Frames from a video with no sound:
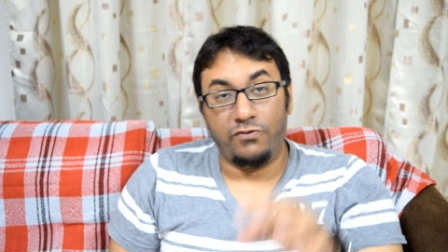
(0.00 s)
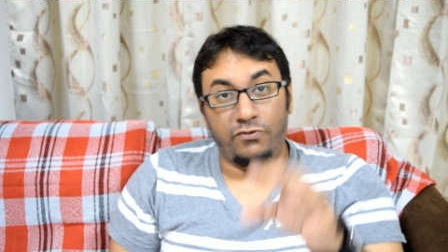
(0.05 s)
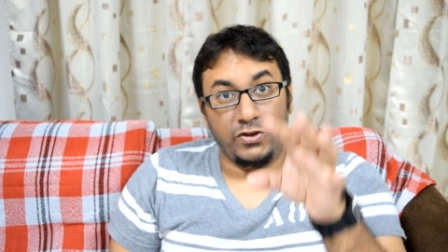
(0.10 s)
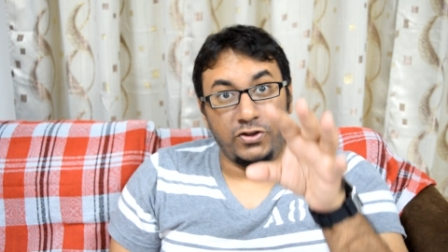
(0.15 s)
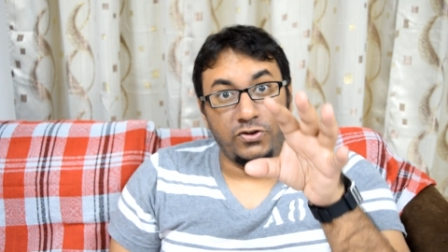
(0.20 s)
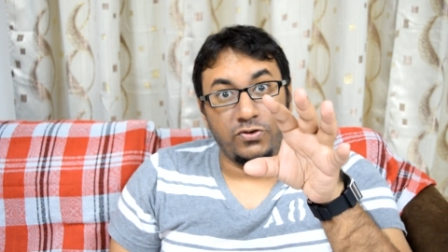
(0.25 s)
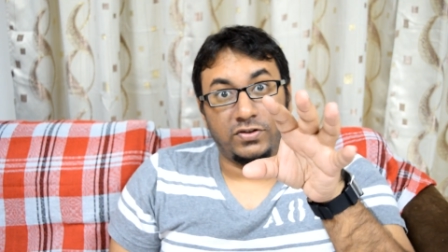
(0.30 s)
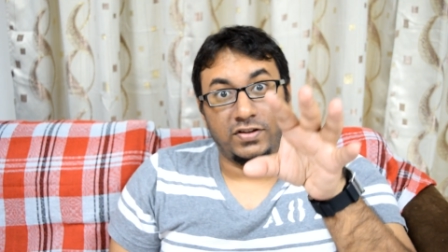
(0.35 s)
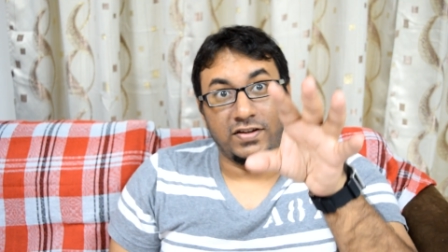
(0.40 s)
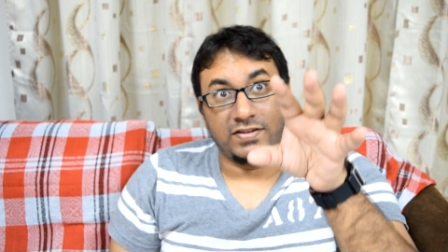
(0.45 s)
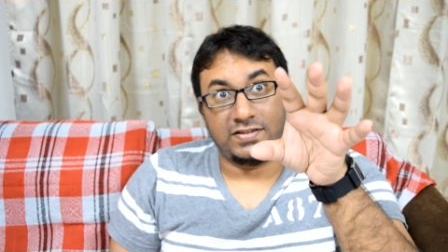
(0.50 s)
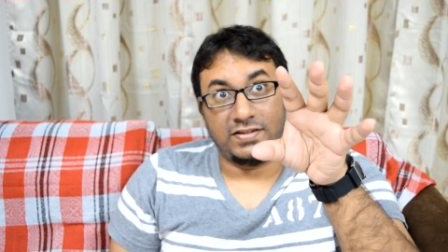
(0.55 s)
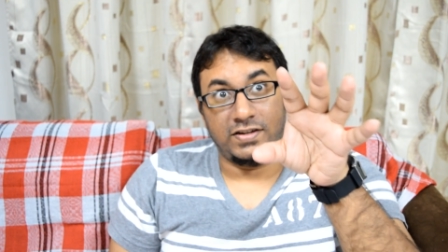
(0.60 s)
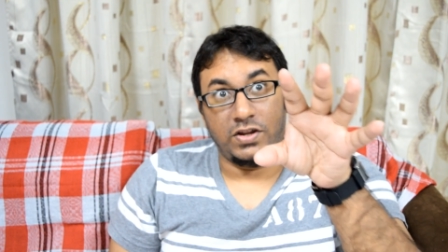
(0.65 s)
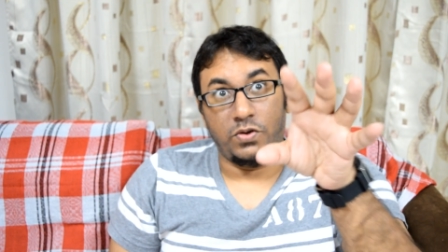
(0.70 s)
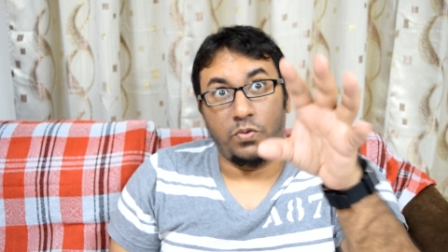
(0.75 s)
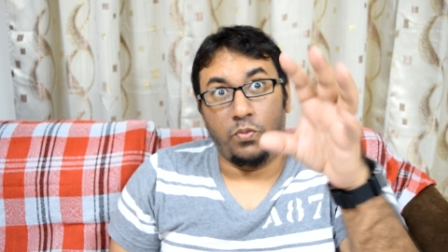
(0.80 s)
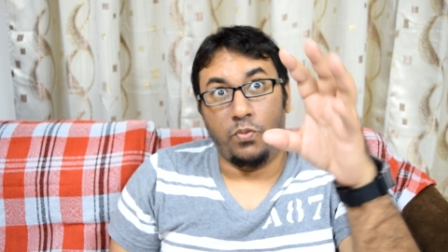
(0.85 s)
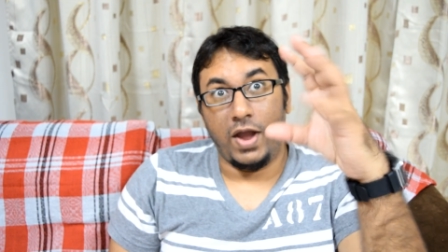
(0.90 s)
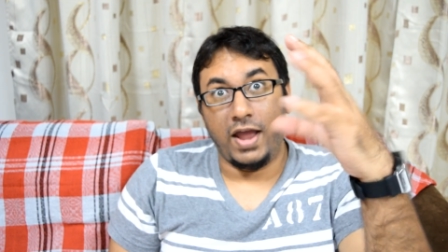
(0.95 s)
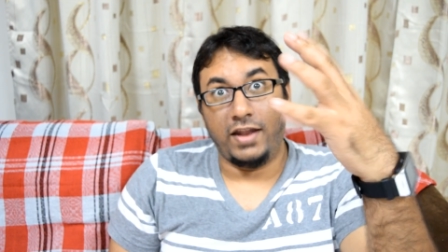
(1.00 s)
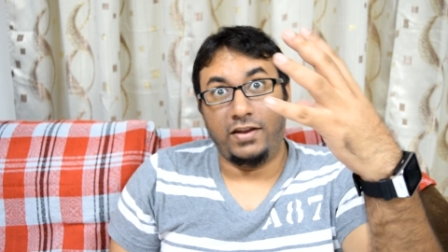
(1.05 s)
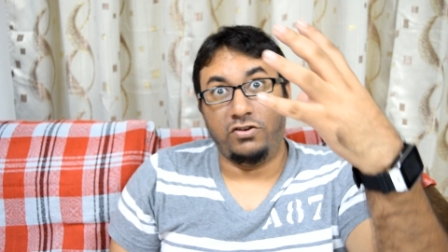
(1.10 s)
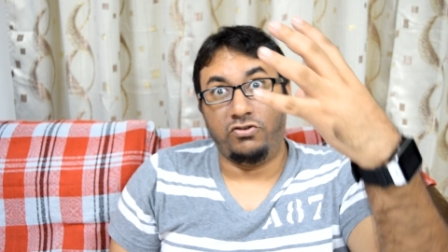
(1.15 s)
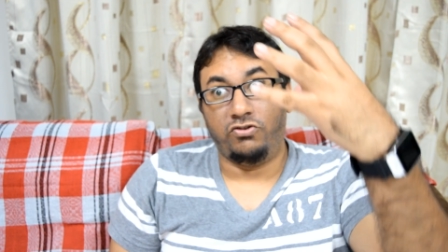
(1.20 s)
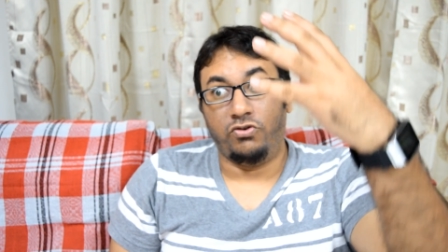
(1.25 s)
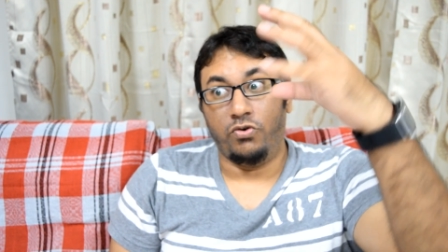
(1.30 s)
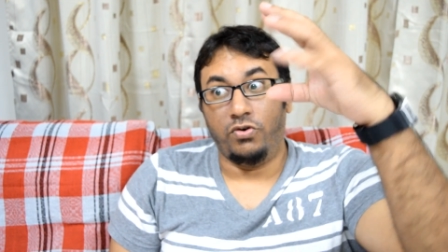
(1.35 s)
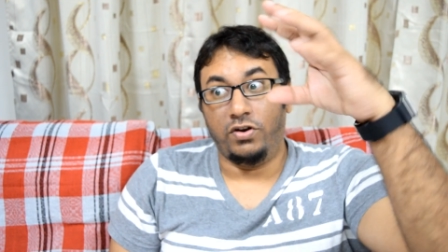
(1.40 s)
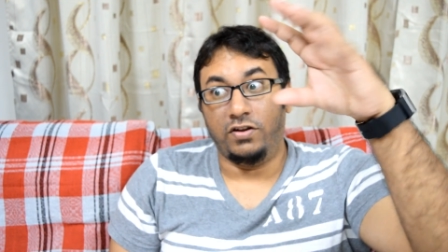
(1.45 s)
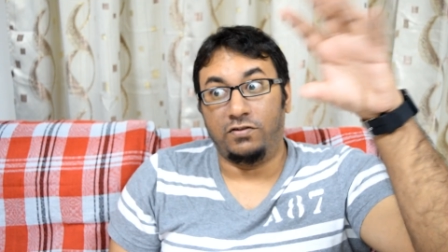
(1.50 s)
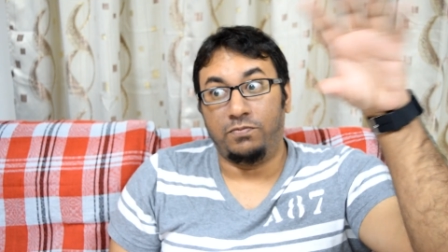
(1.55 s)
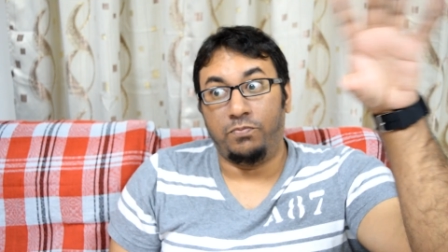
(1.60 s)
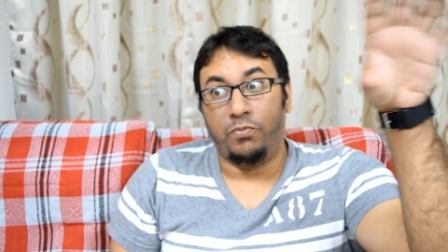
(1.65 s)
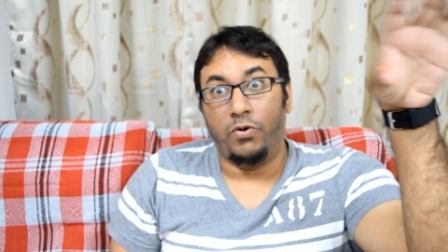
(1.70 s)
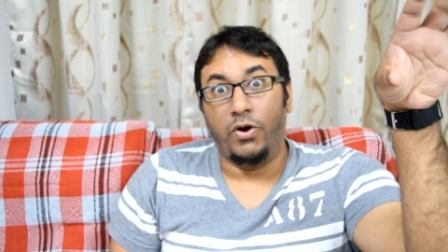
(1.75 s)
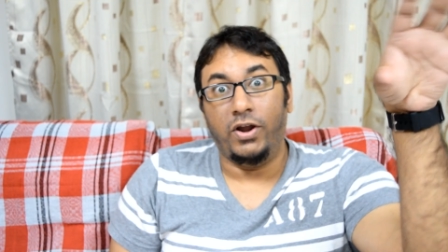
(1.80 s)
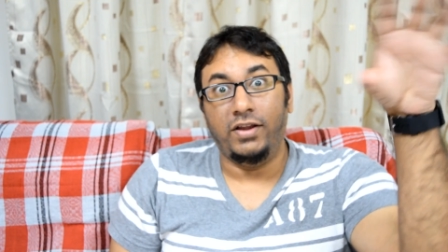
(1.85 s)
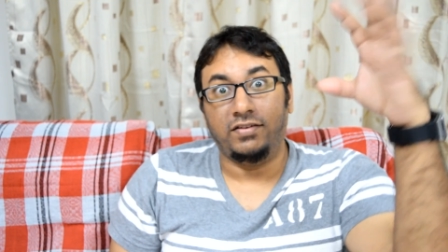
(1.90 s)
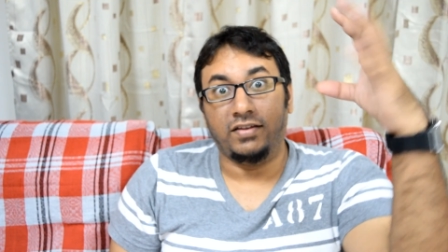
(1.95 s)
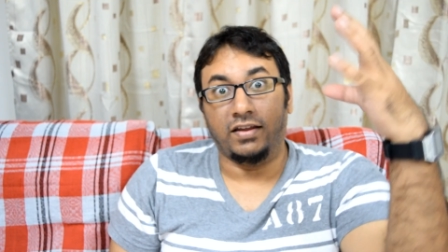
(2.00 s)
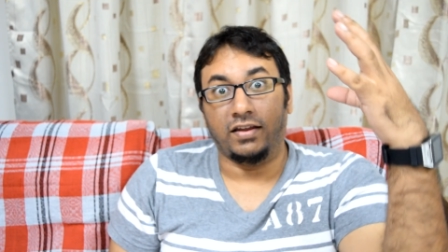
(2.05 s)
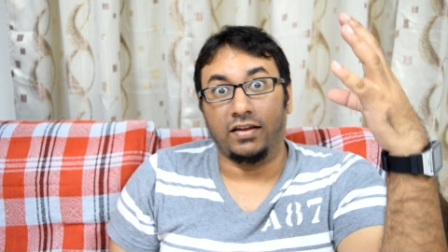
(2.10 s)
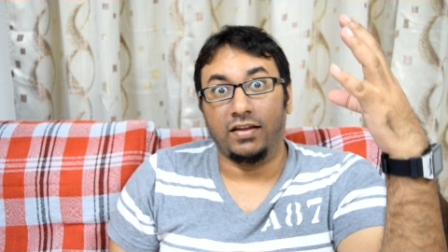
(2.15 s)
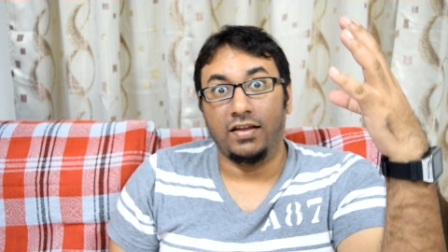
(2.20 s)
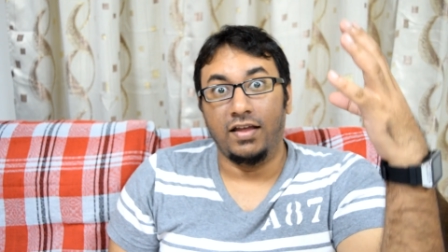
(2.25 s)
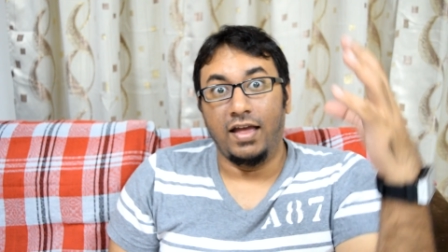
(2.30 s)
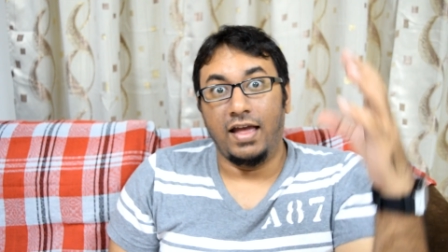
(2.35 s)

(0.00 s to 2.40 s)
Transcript: for you to see where the drone is pointing.